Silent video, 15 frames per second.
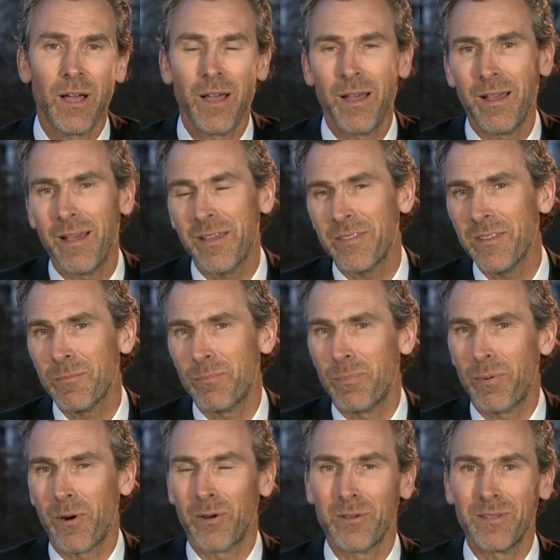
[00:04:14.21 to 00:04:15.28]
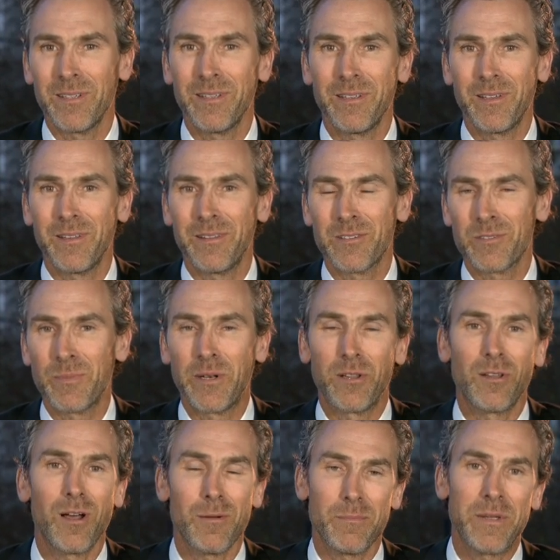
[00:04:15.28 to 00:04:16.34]
I think partly there's been a
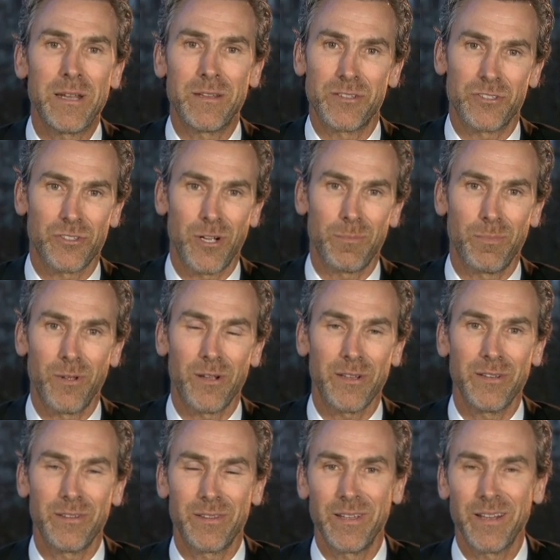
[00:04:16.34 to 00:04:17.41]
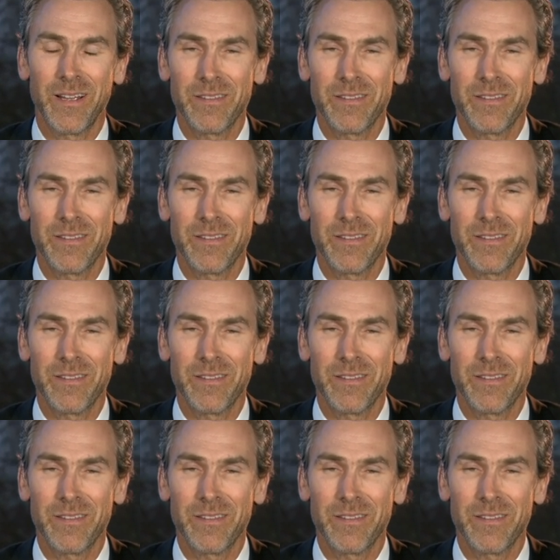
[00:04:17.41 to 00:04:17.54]
lot made of the shot blocking thing.